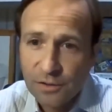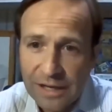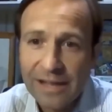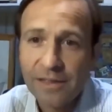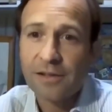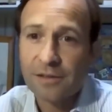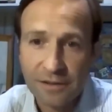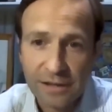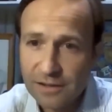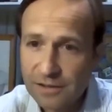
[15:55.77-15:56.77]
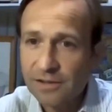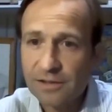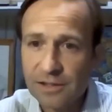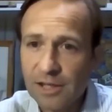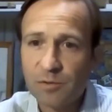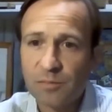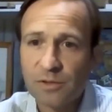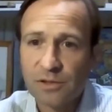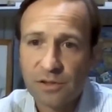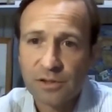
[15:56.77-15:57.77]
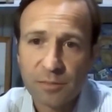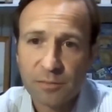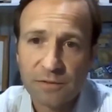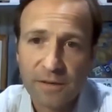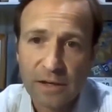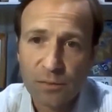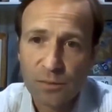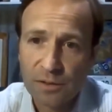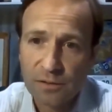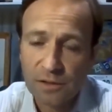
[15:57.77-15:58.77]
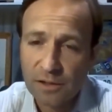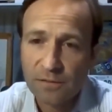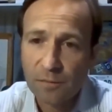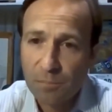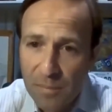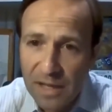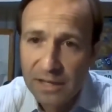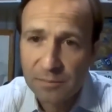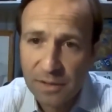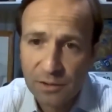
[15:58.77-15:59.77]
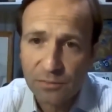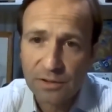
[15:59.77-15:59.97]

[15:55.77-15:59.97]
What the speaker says: really just do not think that is an example Michigan ought to be following for